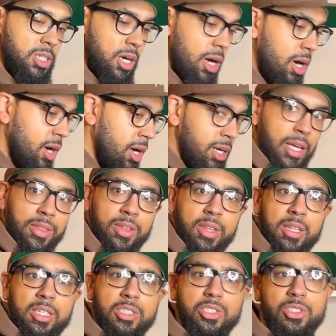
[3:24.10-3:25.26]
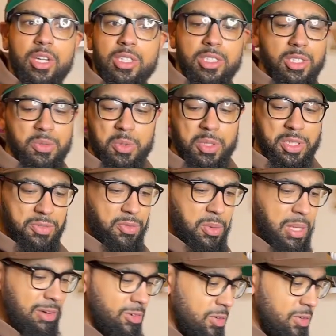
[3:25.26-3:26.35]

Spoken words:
card, and then the instructions, which for whatever